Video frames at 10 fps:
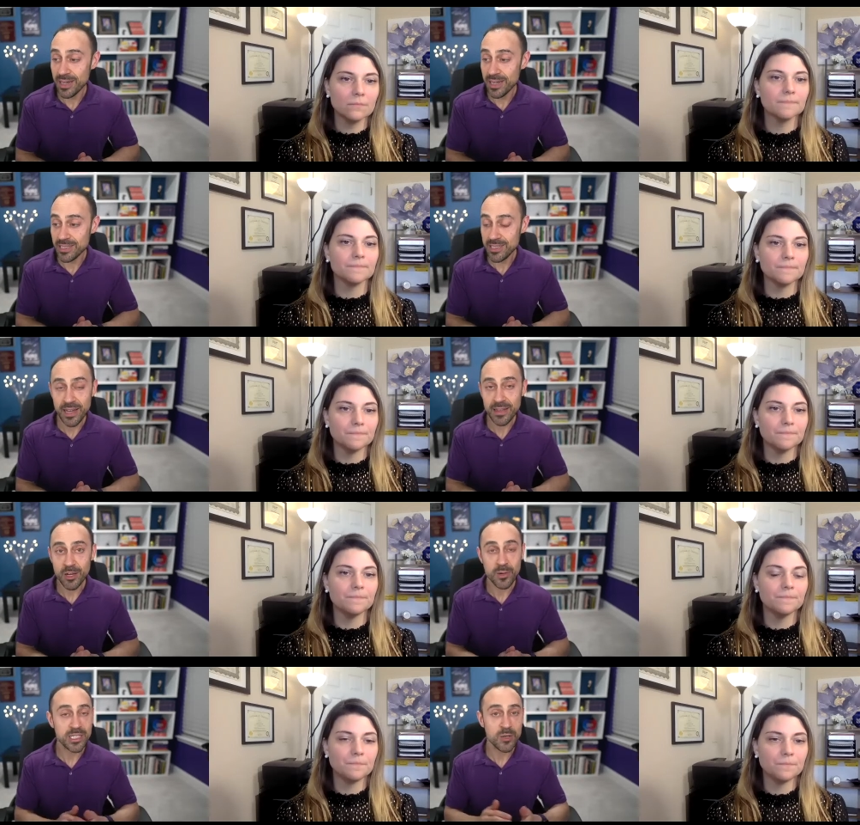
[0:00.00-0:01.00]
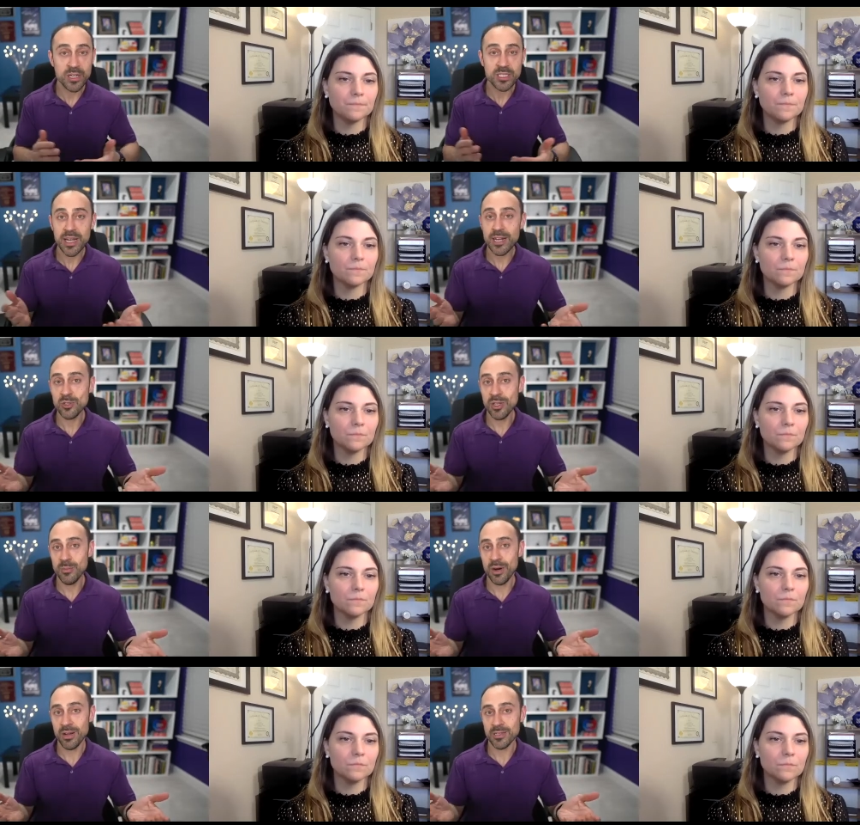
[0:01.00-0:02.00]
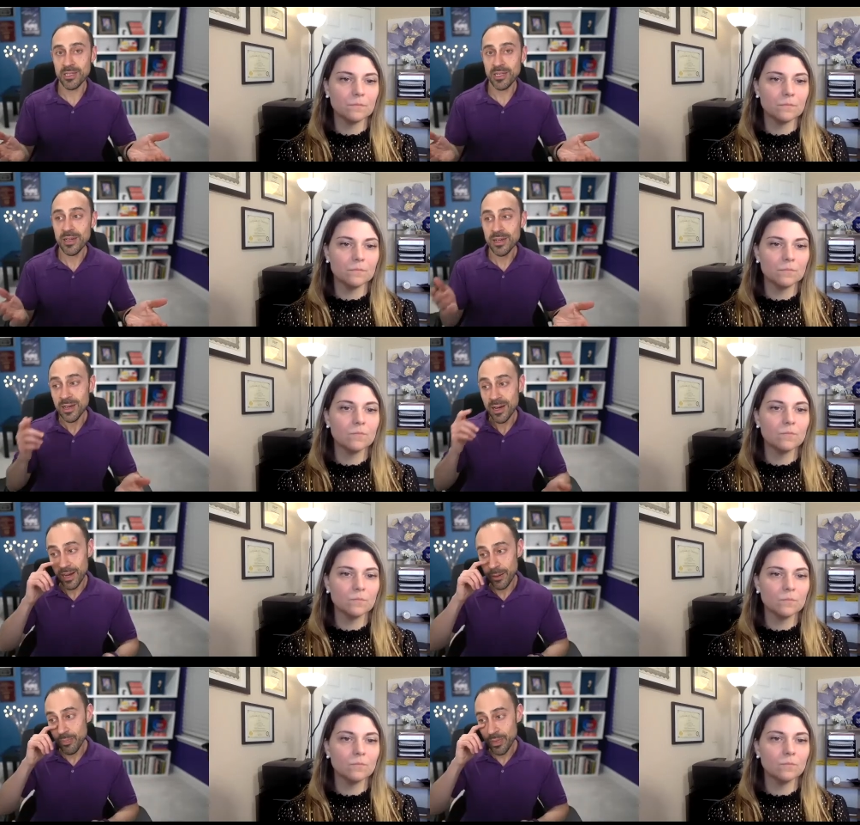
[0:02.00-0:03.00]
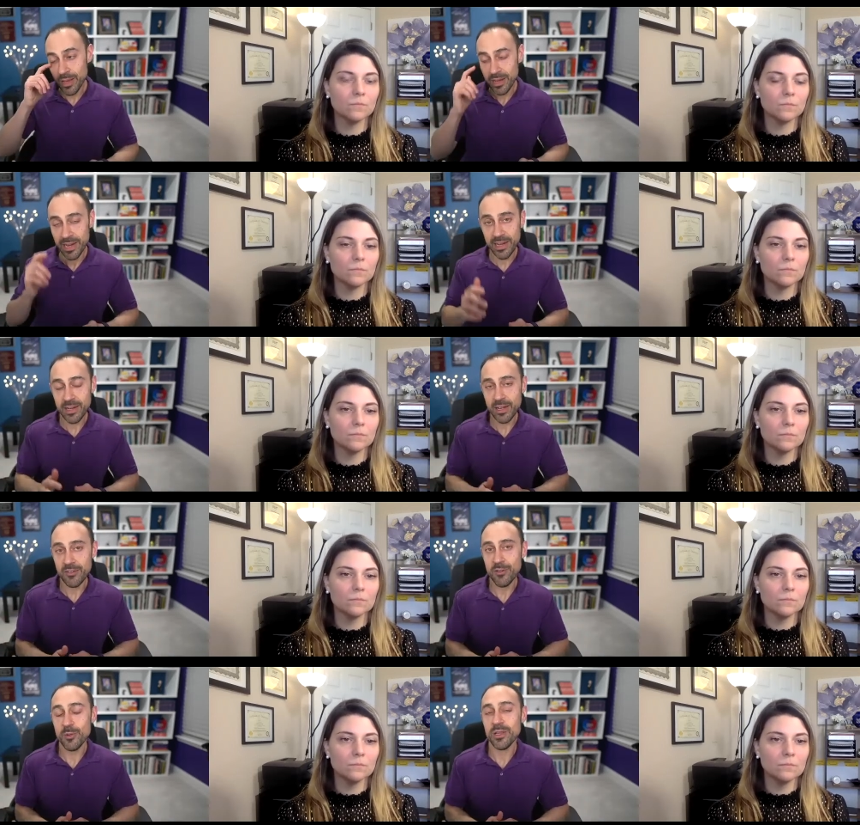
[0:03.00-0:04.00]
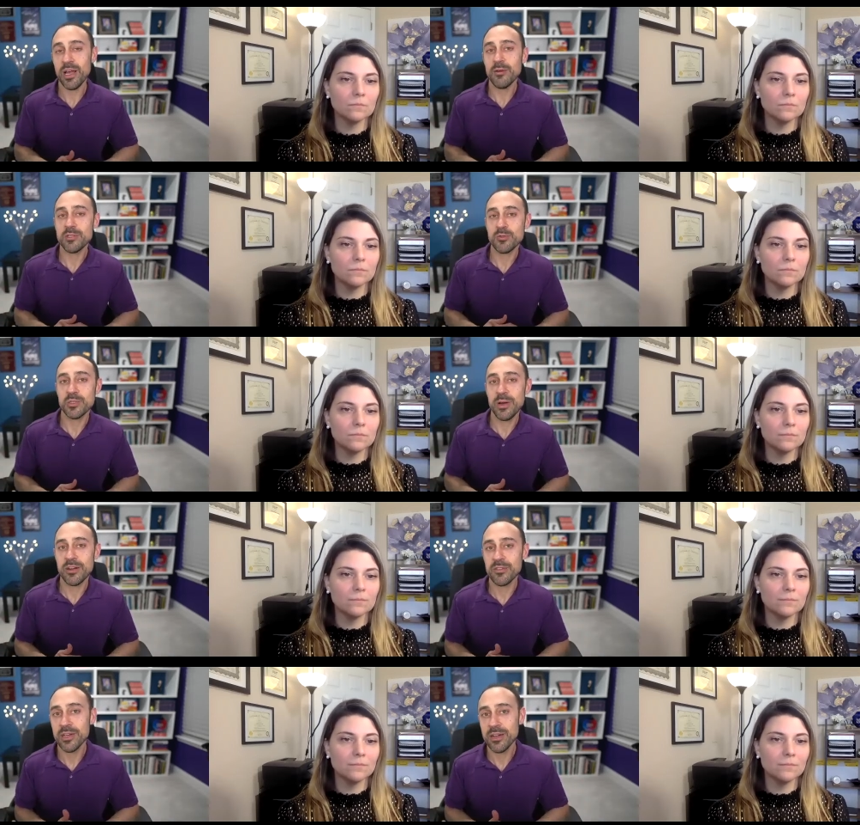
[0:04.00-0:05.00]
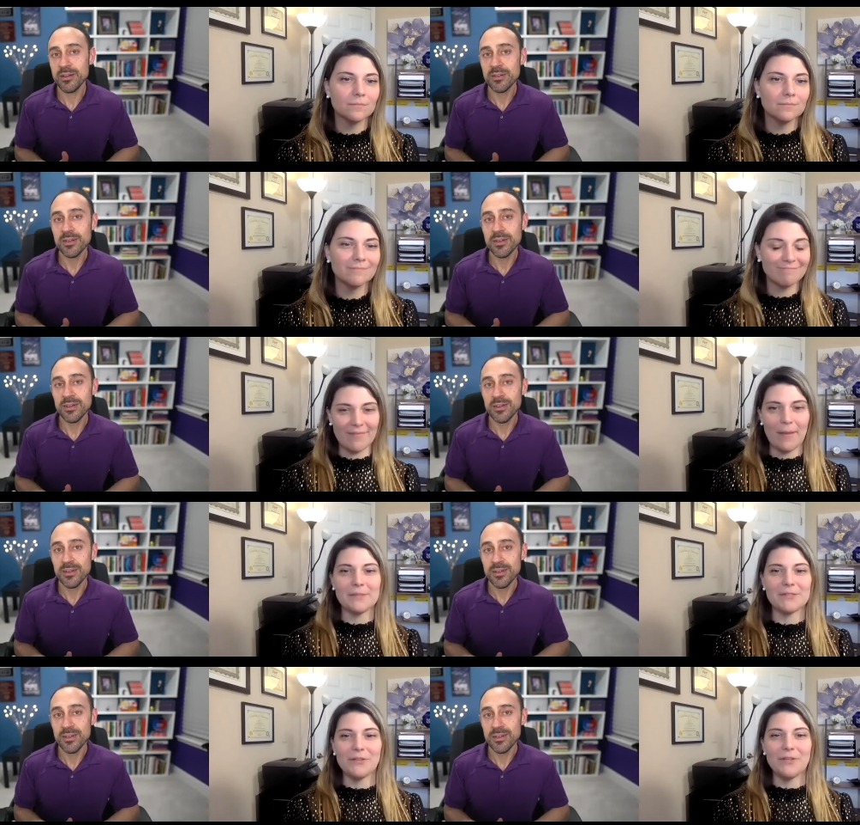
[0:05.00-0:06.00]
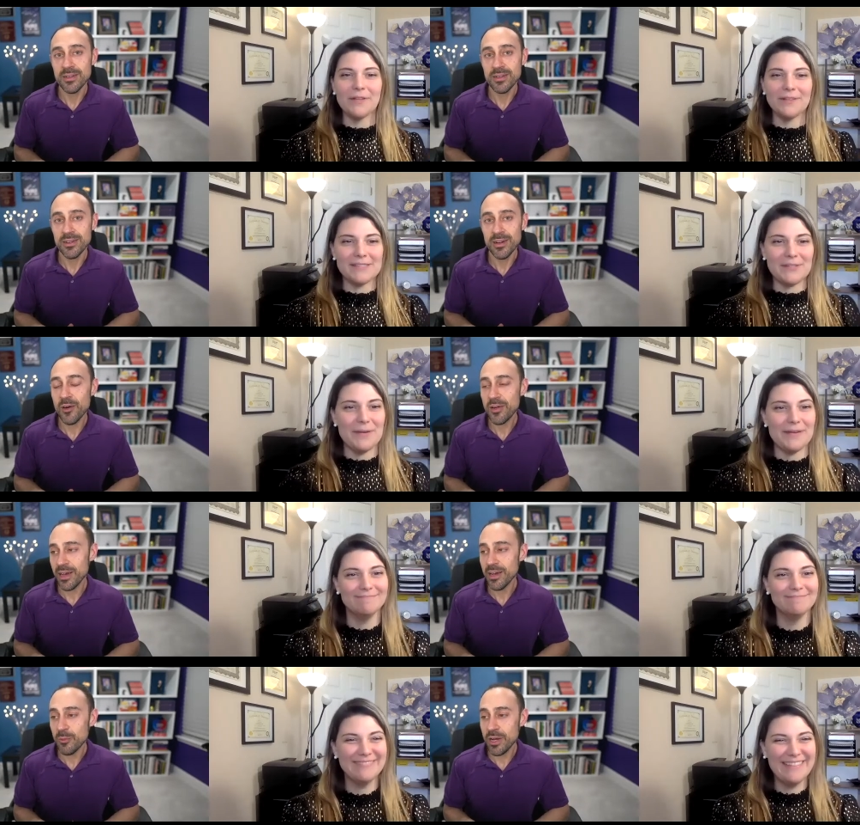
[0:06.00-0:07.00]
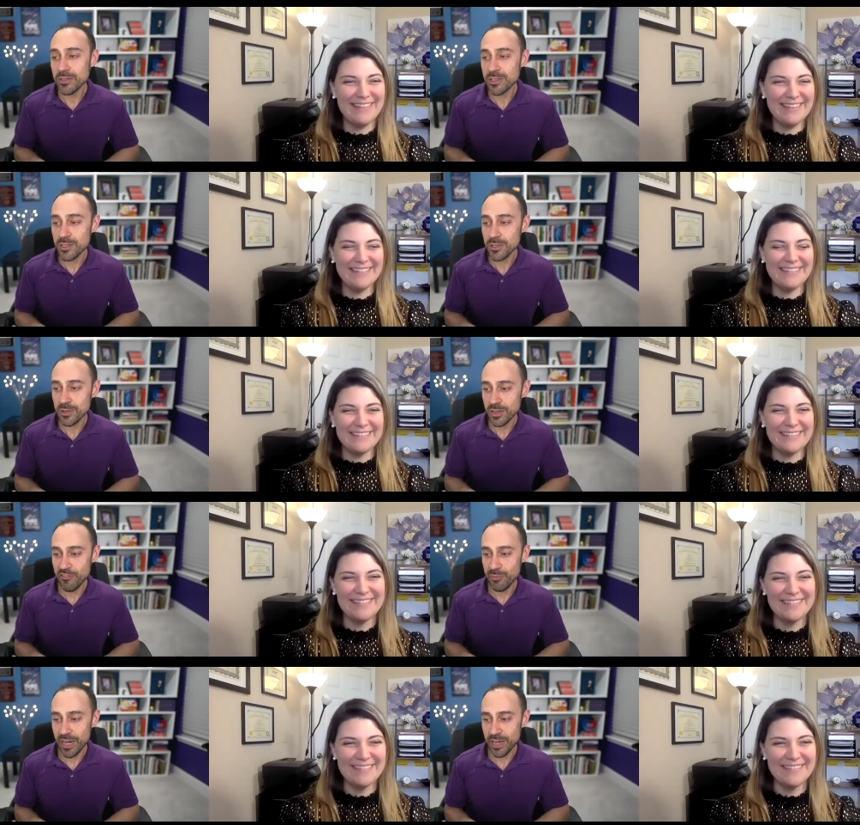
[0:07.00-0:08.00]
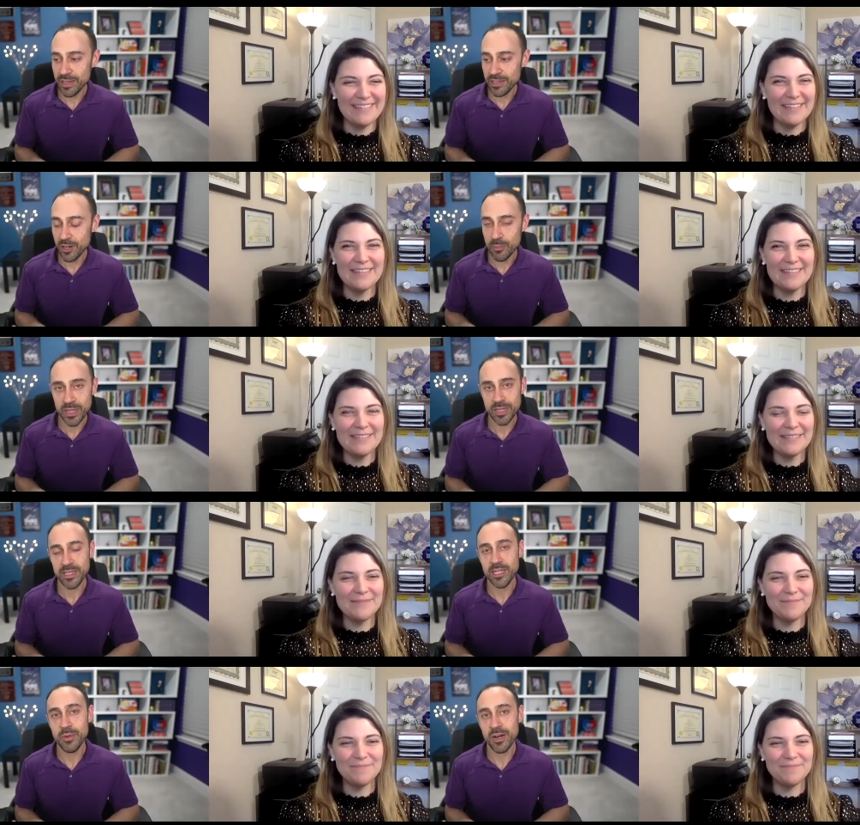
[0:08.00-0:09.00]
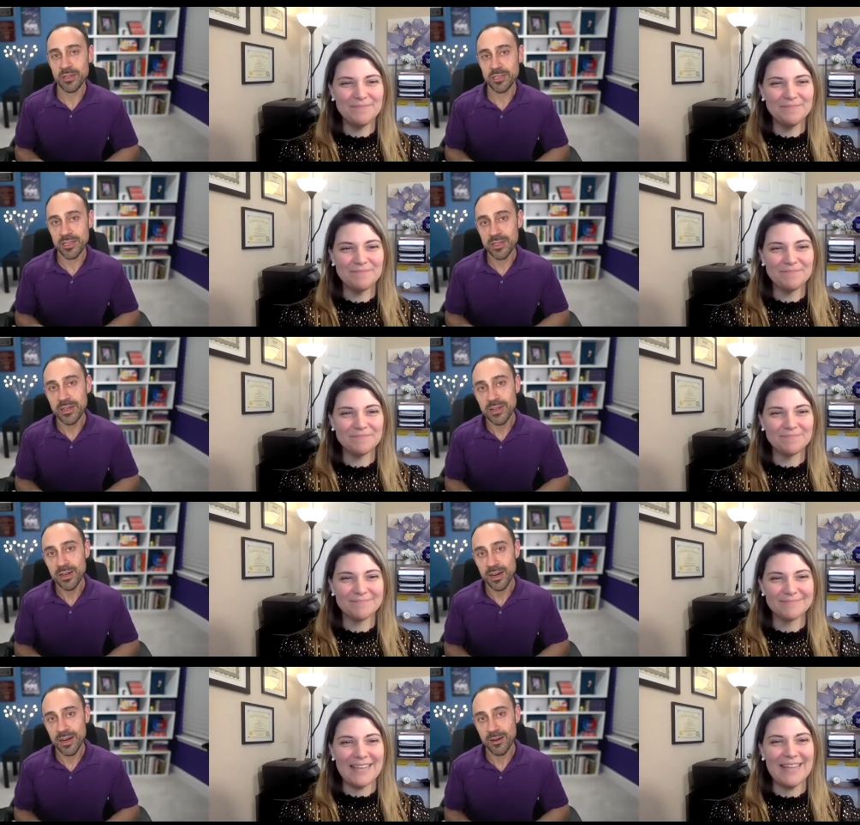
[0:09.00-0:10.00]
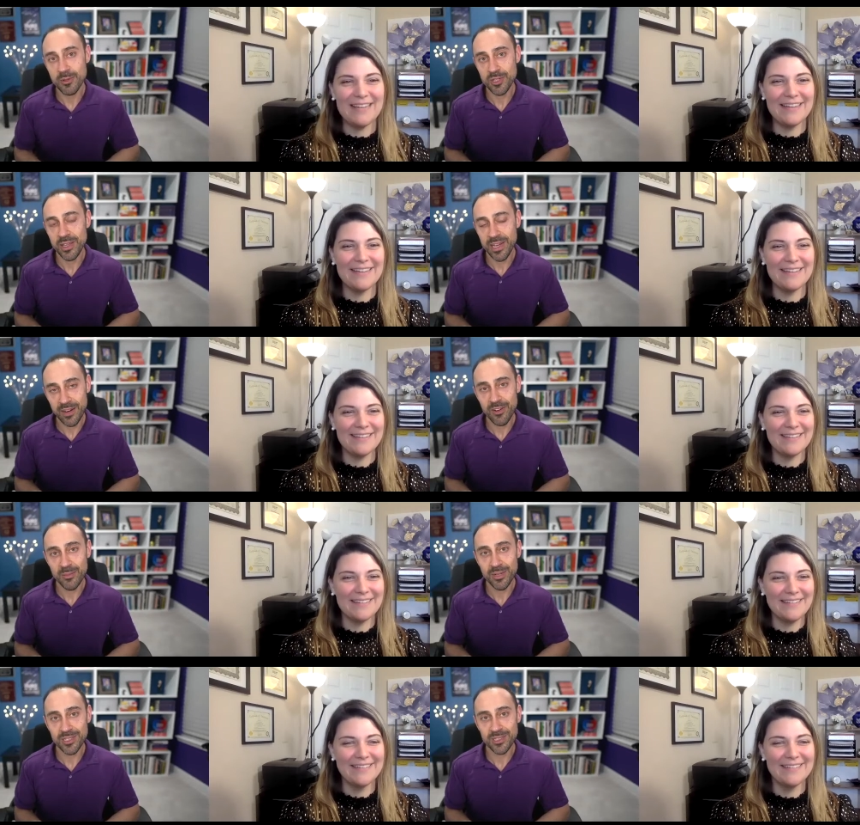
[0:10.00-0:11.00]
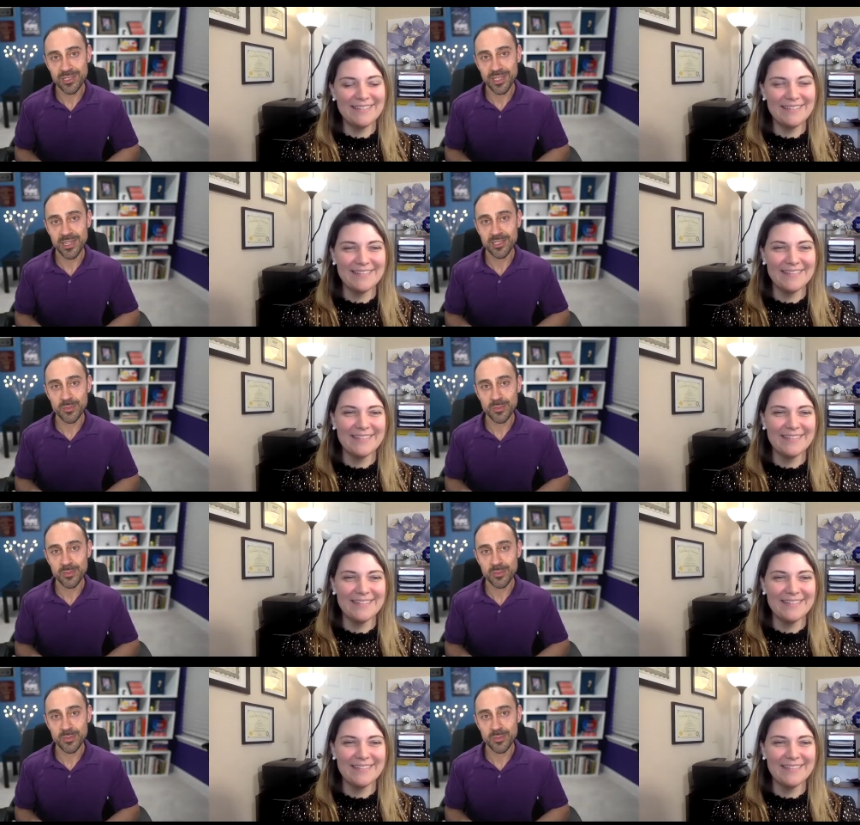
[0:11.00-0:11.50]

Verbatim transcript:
Speaker 1: instead, though, it's a rescheduling policy. Um, can I get colorful with language respectfully here?
Speaker 2: Absolutely. Let's okay.
Speaker 1: We also do live by the don't be a dick policy, uh, which I think every business needs